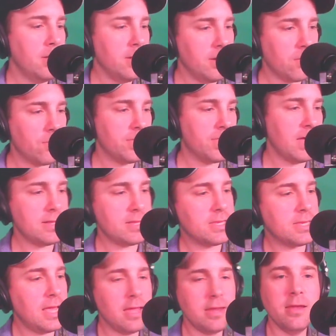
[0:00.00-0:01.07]
Now, with that
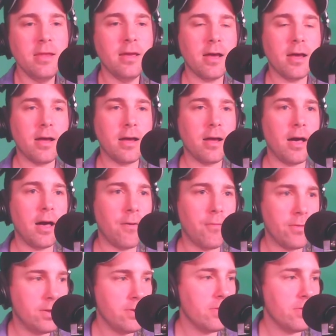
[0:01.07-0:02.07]
said, I want to